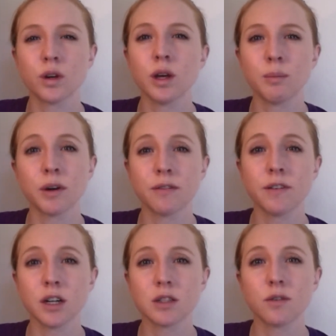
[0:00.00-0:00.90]
really
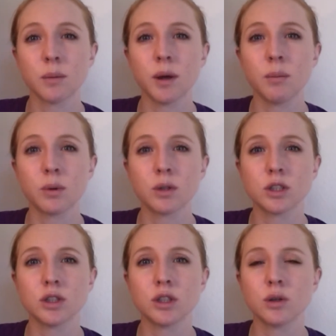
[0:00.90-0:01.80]
prefers for people
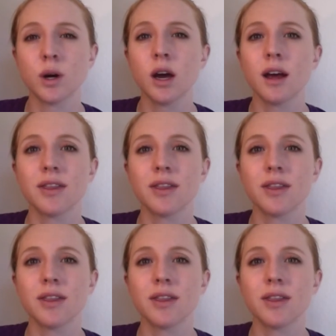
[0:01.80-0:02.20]
to do